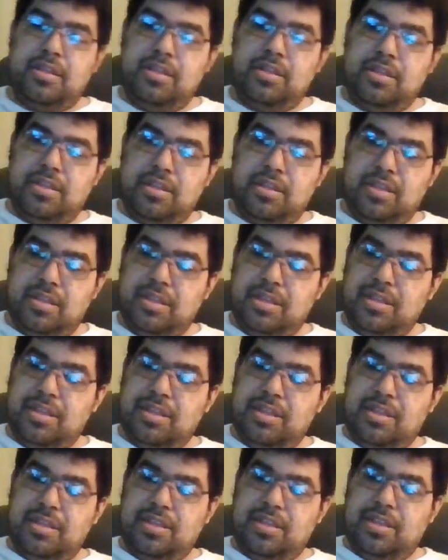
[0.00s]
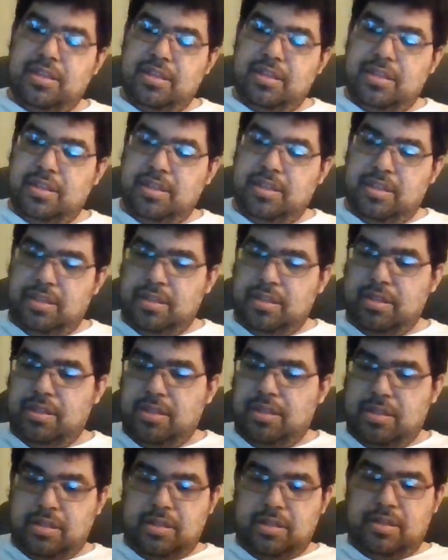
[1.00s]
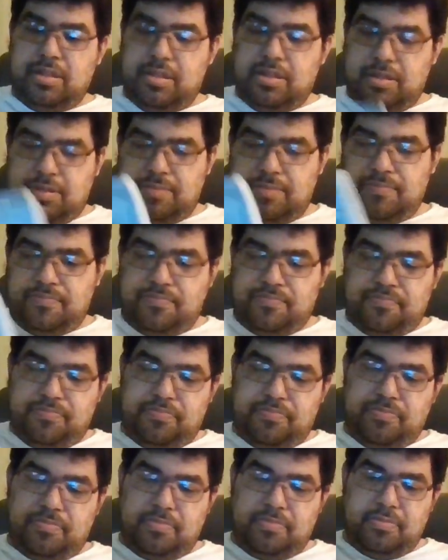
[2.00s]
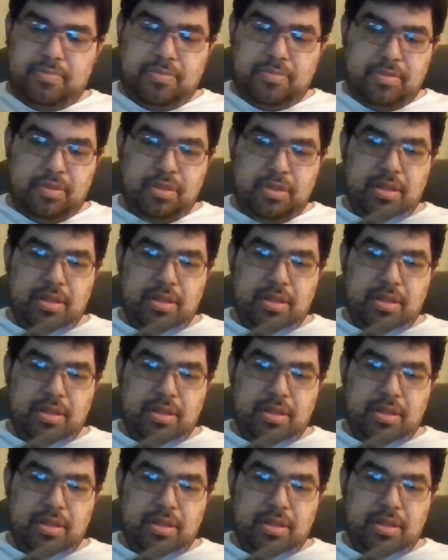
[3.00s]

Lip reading: Nothing is said.